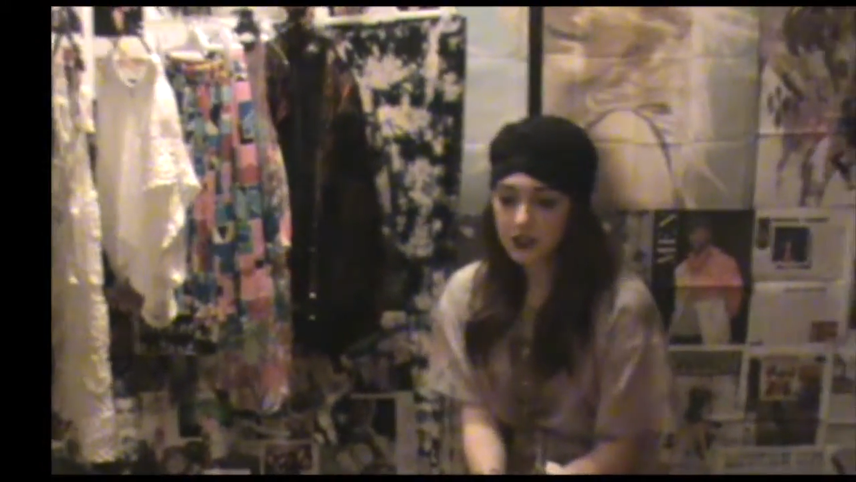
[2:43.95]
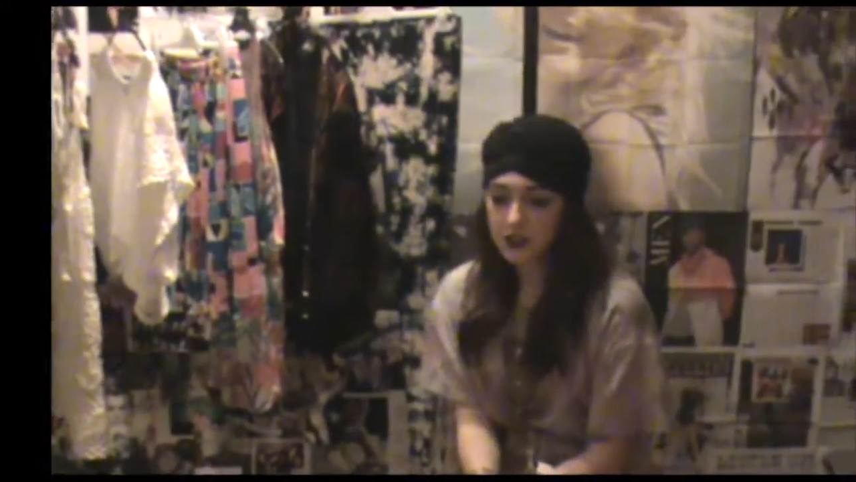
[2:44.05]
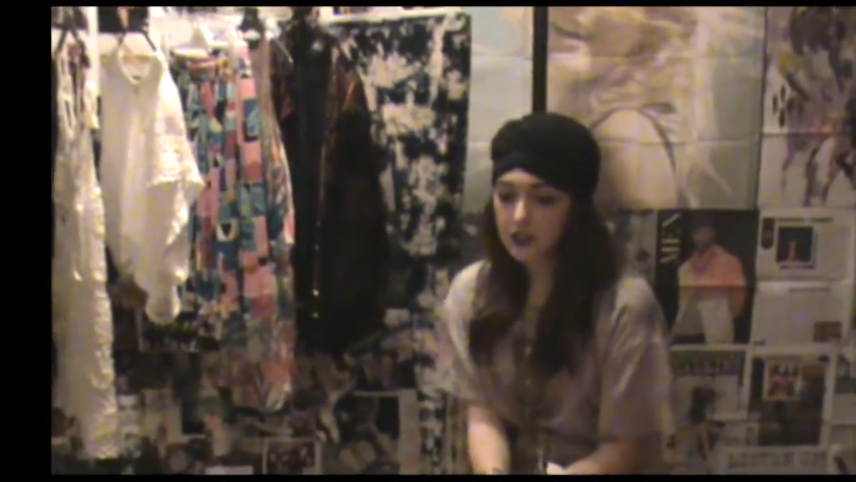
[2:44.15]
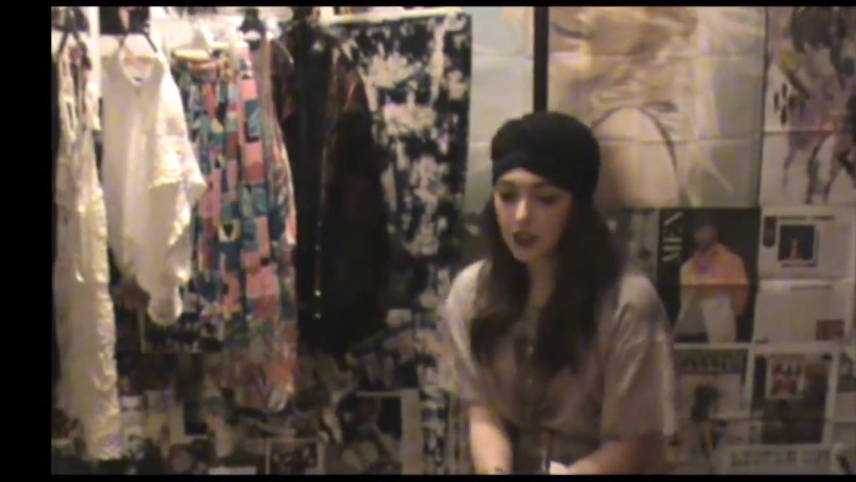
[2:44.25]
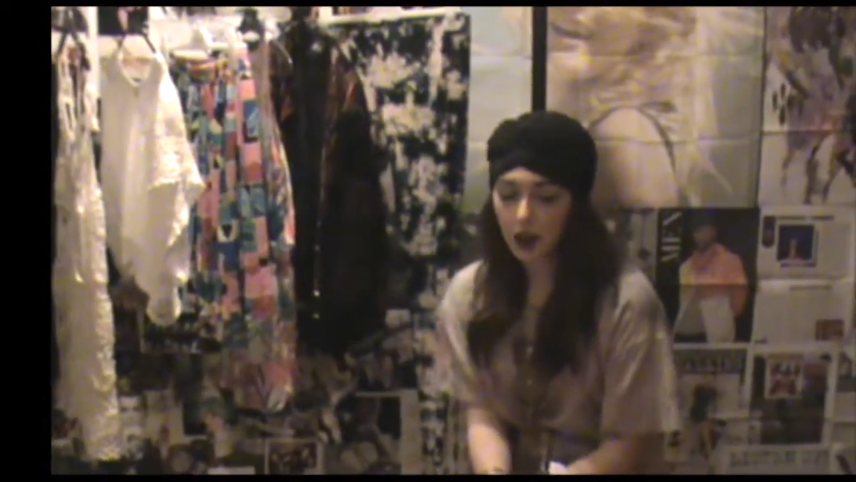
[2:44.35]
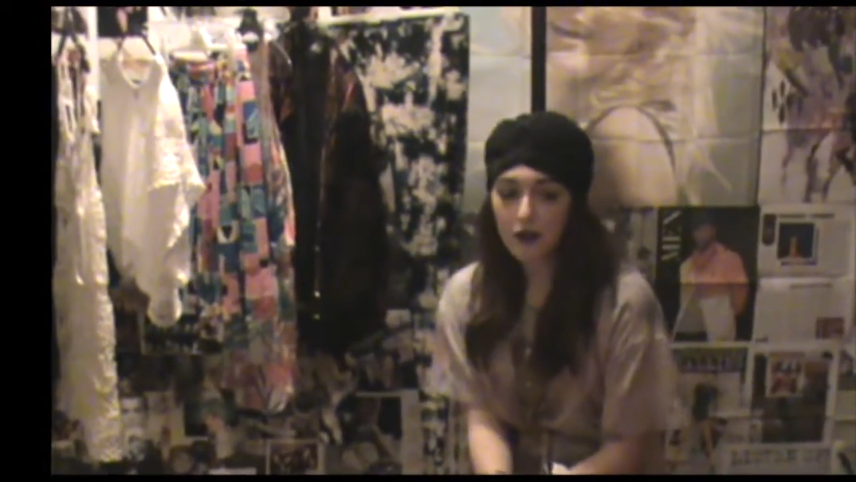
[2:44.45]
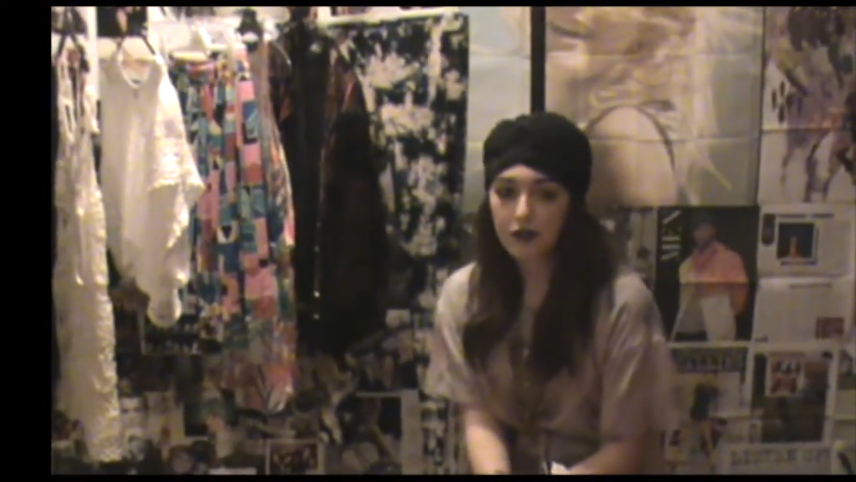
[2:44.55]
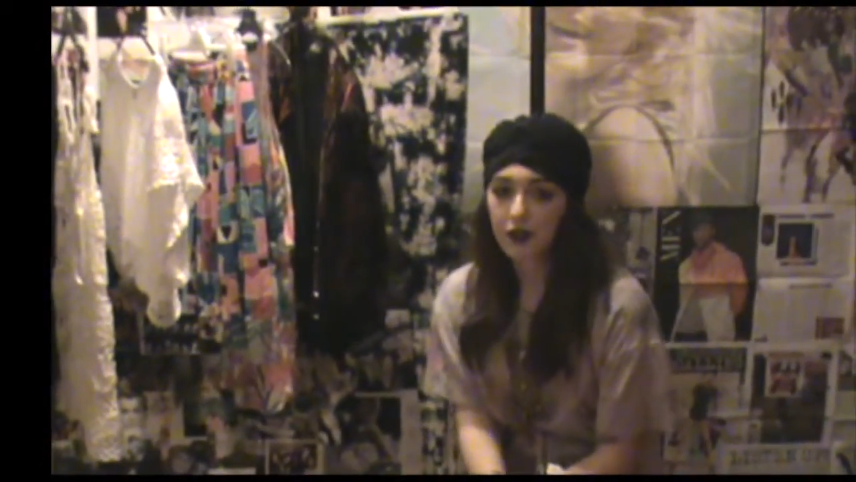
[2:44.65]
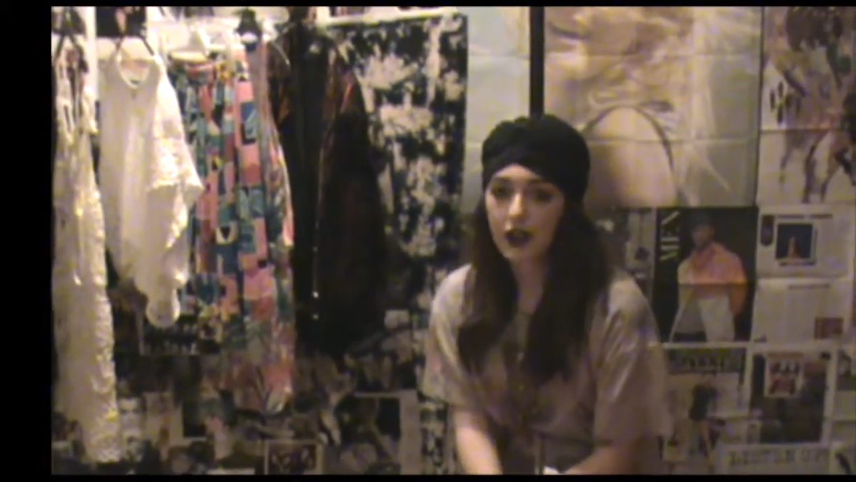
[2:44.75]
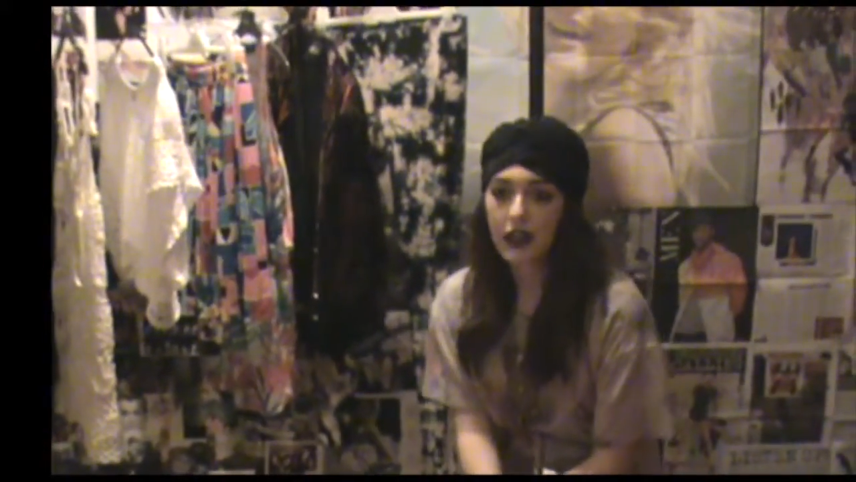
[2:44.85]
just go
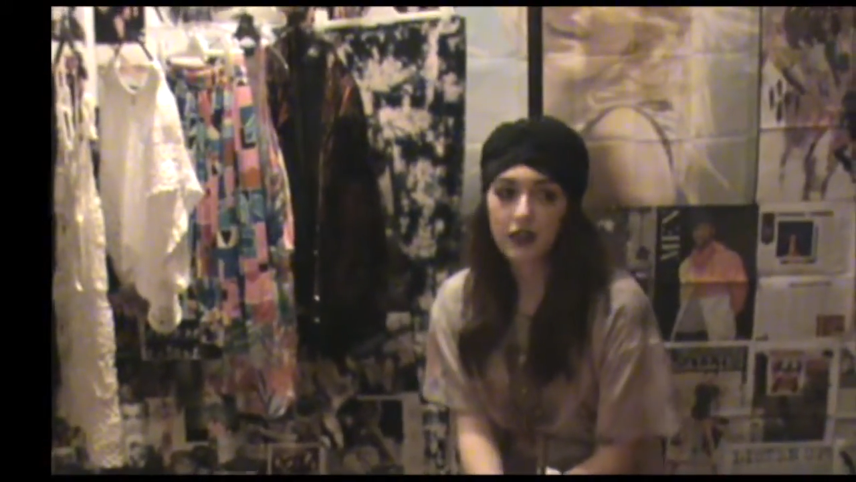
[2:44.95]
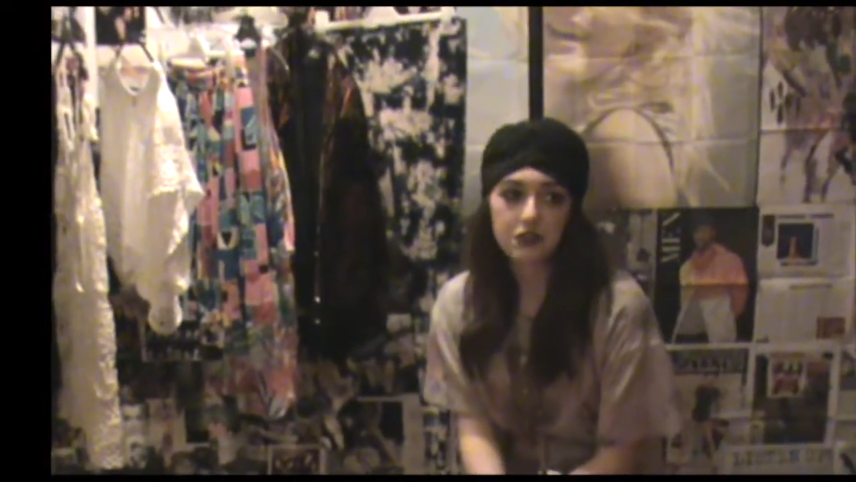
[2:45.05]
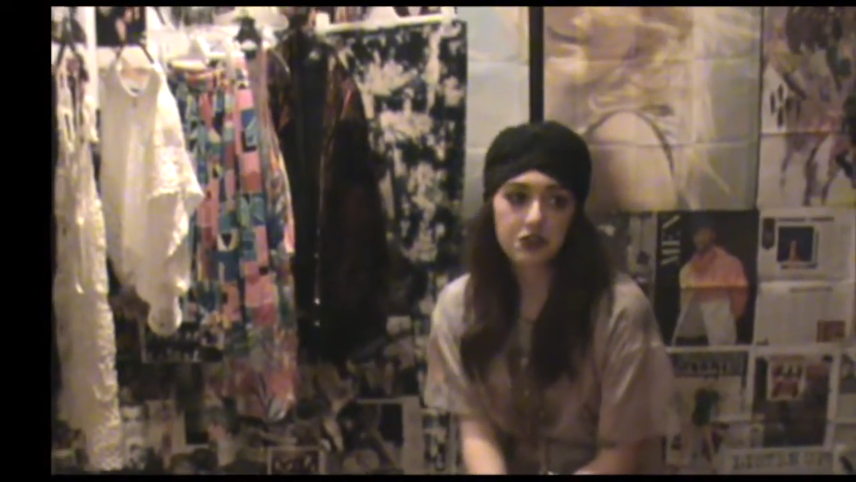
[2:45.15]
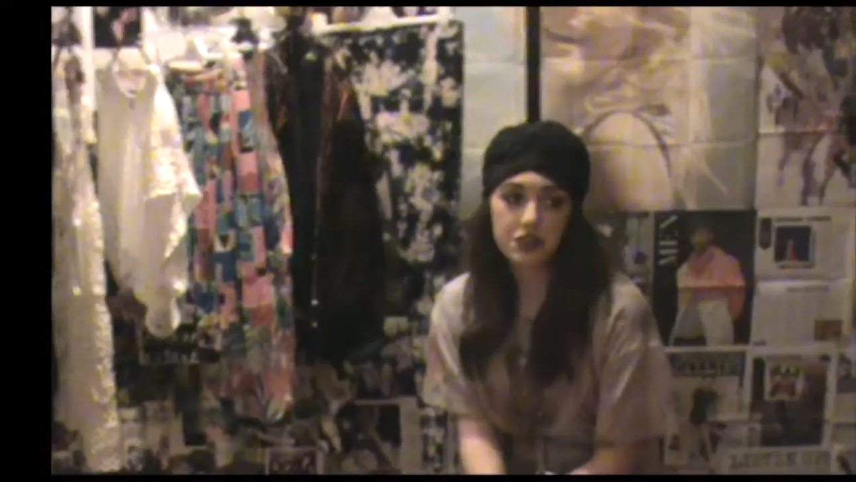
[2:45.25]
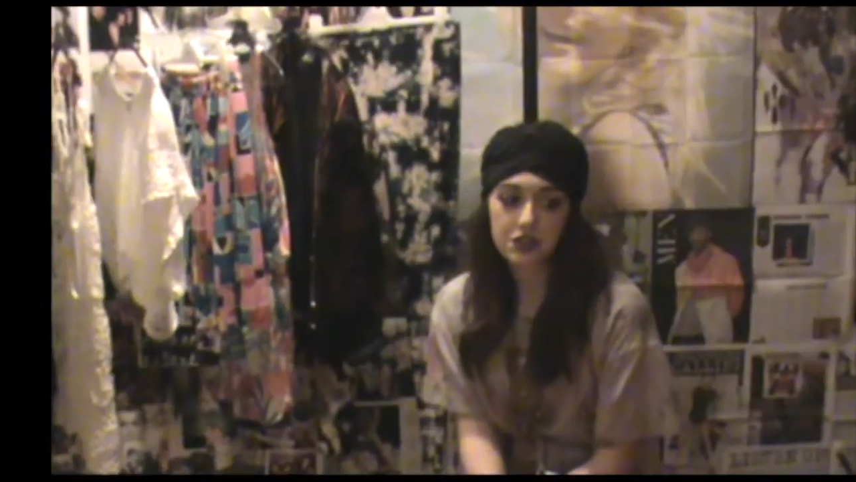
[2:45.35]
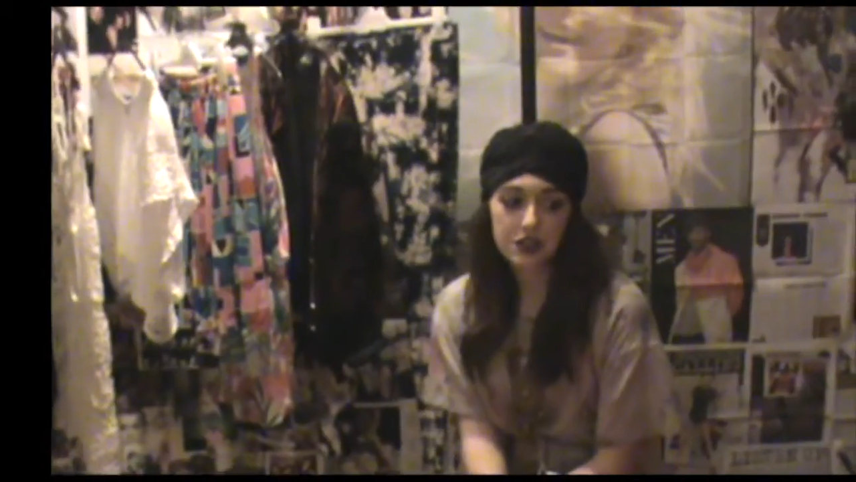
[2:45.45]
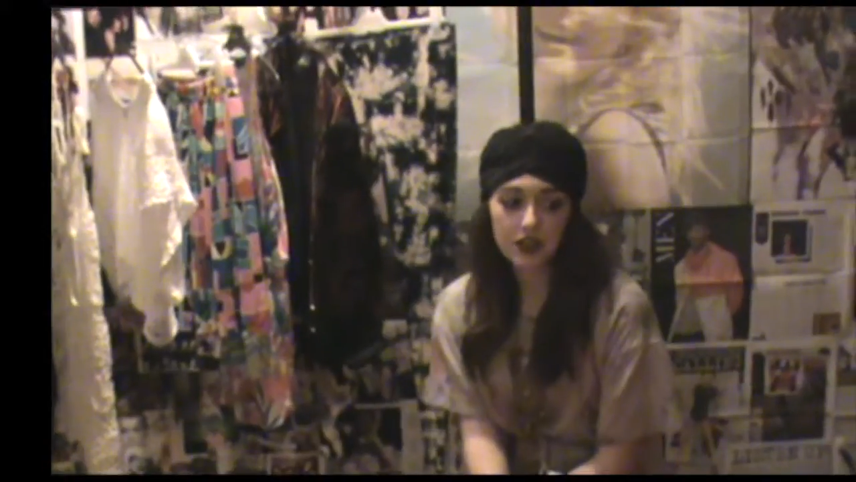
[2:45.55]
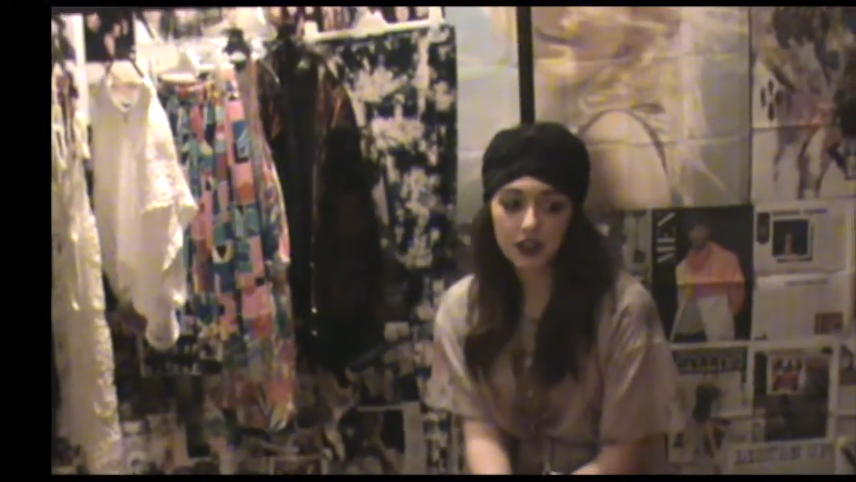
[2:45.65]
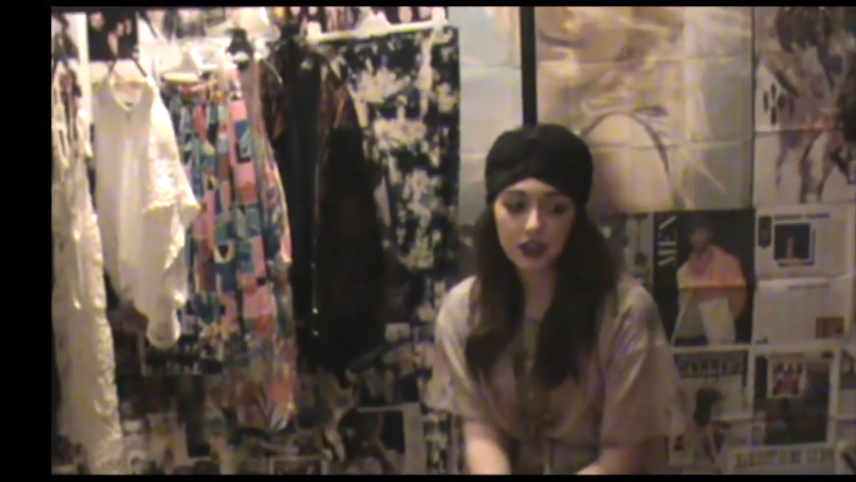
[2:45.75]
for it and just,